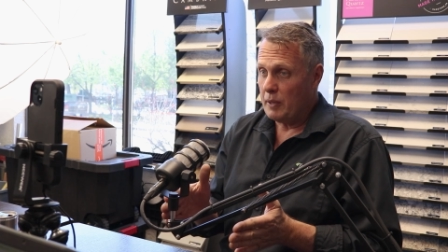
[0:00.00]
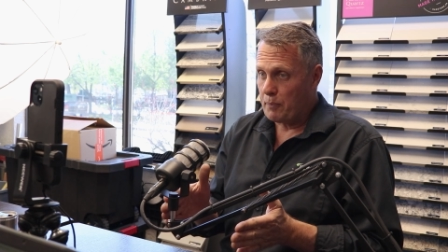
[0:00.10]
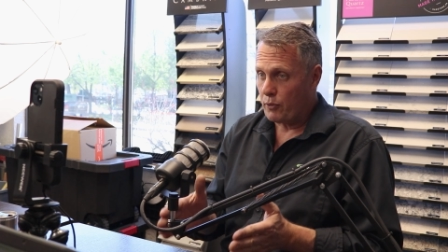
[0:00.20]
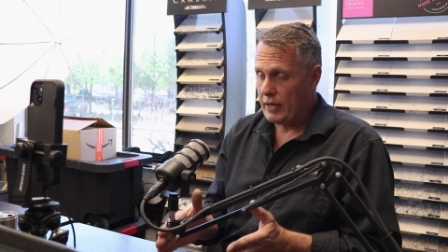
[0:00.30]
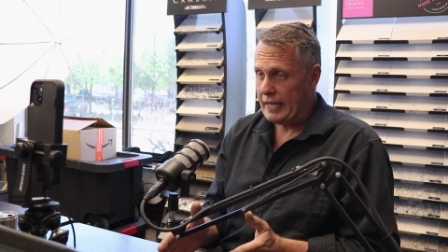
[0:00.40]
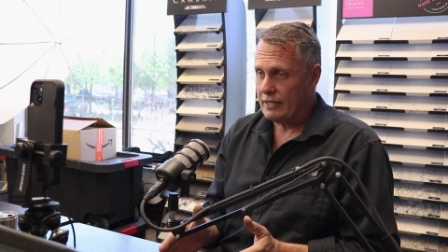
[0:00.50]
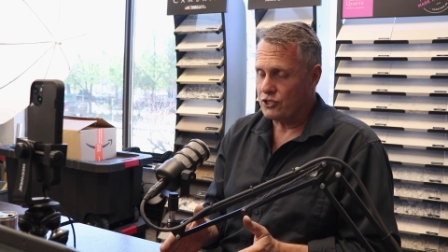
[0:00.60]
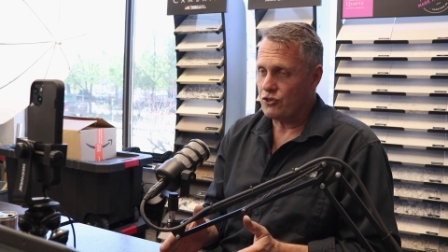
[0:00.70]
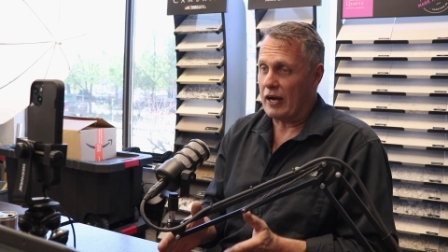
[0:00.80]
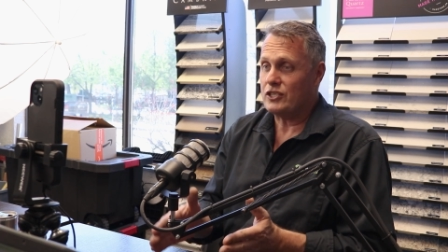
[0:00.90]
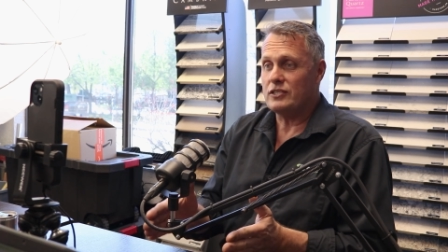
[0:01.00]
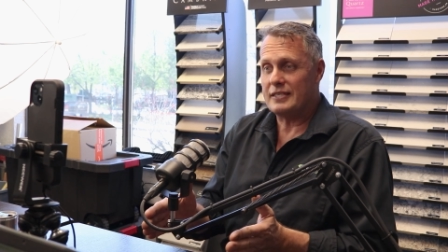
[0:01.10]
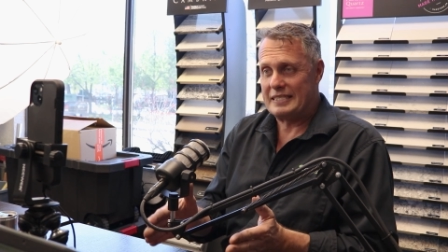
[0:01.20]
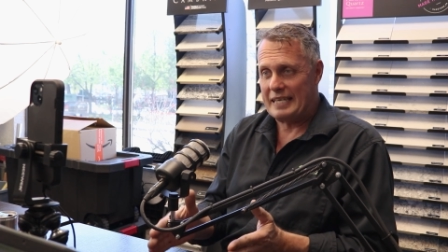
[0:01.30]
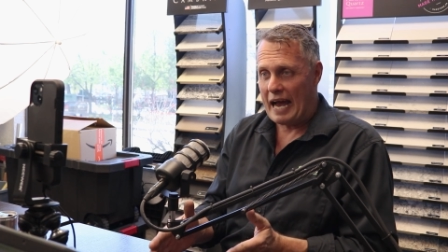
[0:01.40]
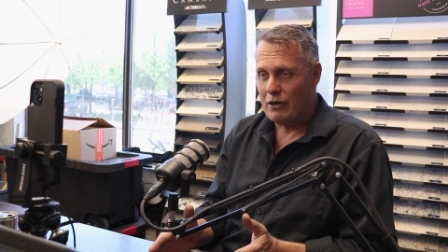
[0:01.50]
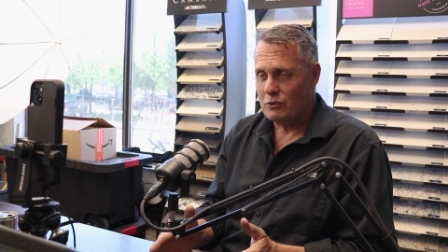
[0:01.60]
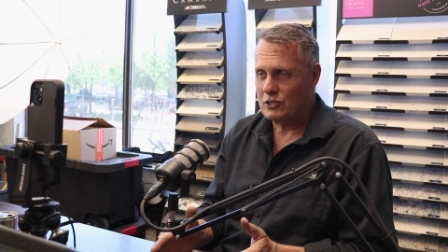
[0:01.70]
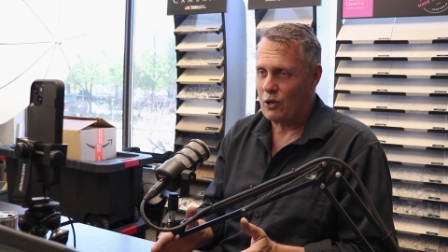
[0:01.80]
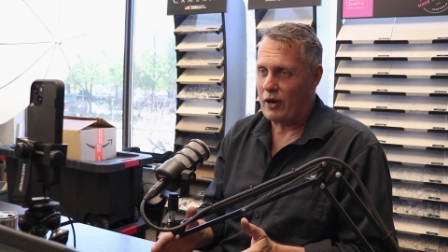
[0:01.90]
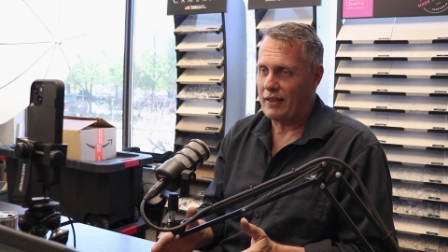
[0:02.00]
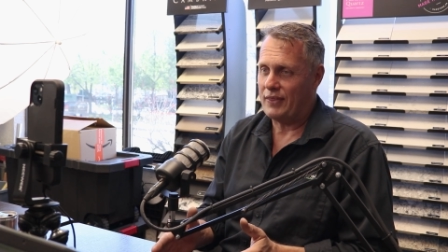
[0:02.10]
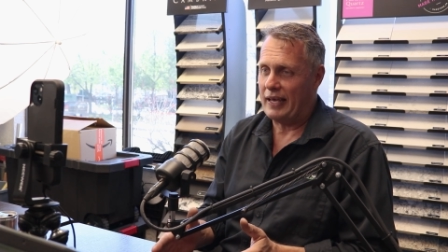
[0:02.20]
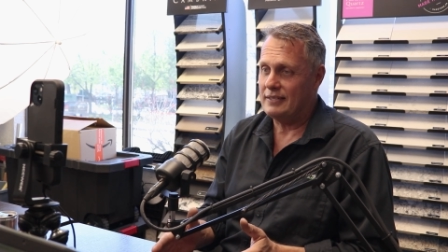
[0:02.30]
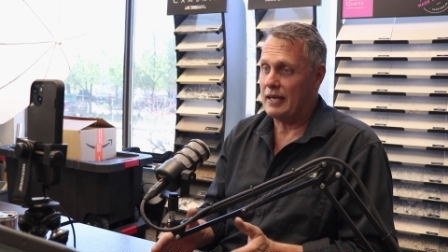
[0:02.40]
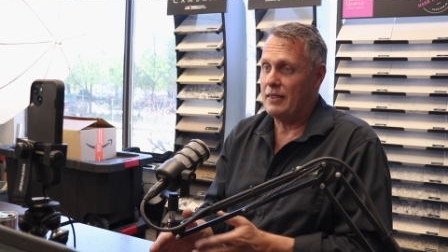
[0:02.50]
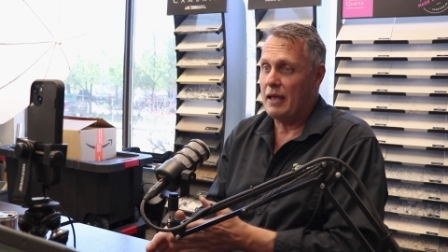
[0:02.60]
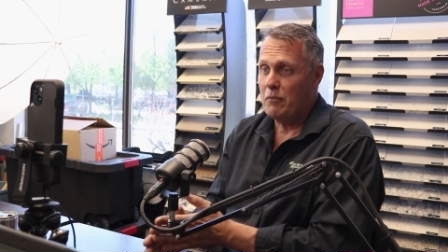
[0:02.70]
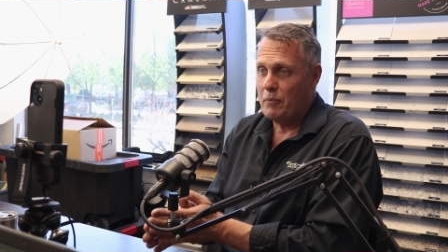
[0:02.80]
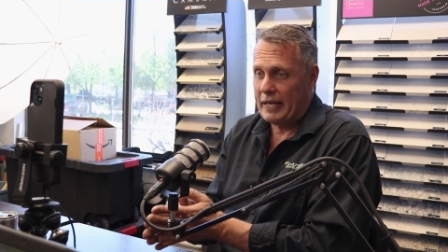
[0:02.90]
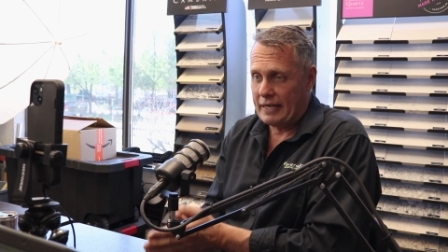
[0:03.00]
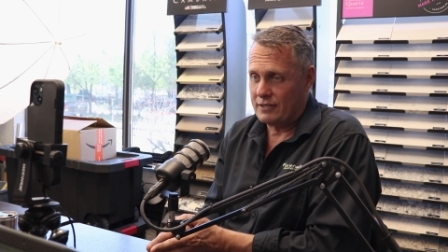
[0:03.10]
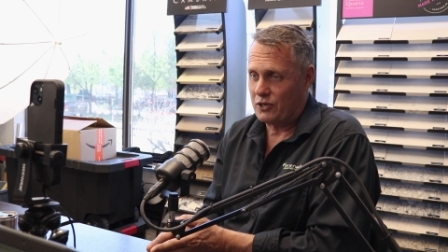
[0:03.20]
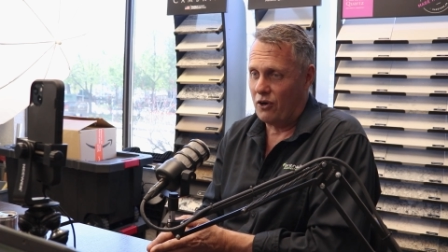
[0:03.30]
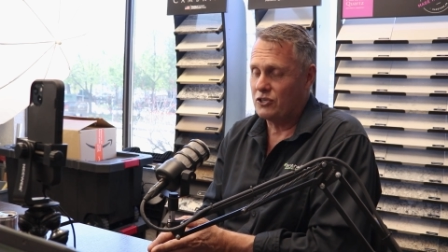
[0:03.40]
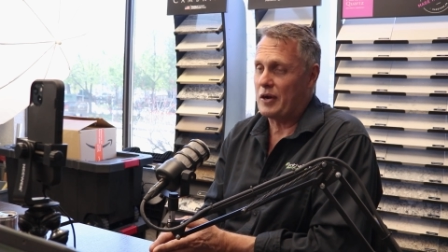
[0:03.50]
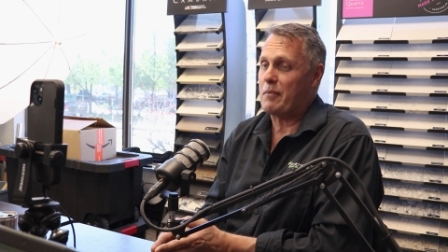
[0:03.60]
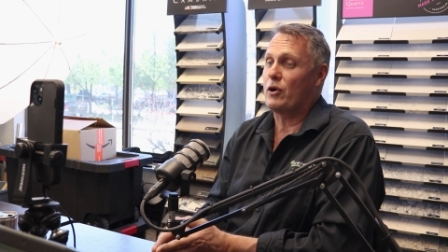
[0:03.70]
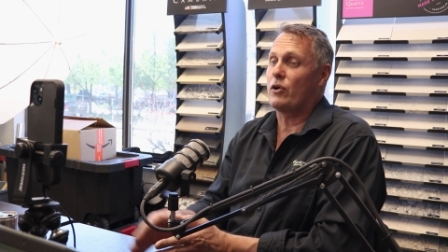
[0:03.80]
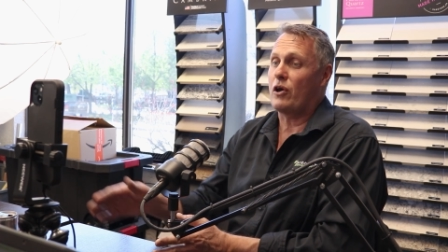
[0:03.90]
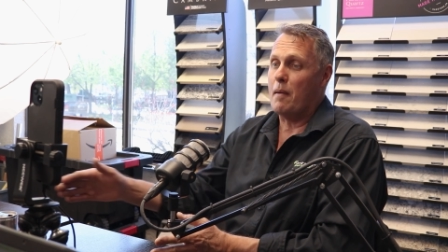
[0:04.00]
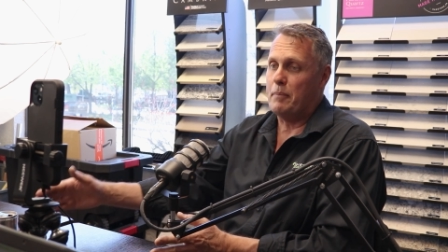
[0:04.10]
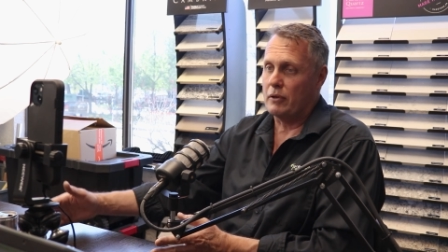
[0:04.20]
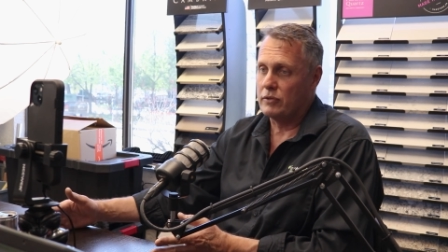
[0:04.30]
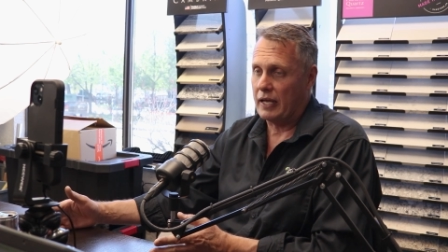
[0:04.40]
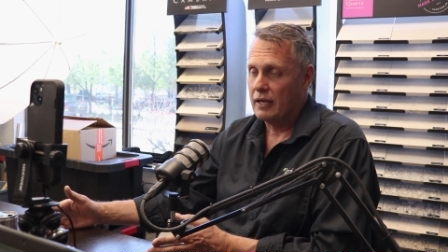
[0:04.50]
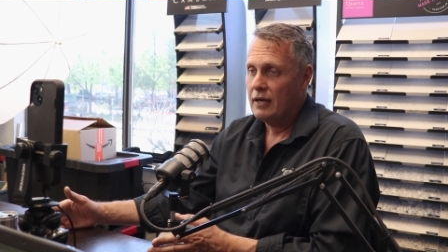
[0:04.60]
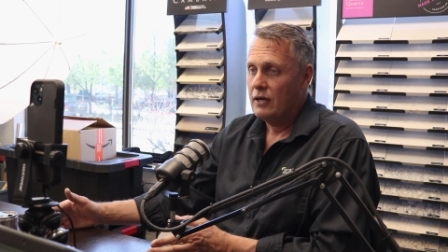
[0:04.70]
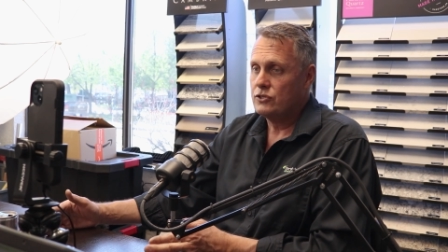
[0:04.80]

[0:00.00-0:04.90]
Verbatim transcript: the pre-construction sales side of things, and then when we get it to contract, we've got to go build it.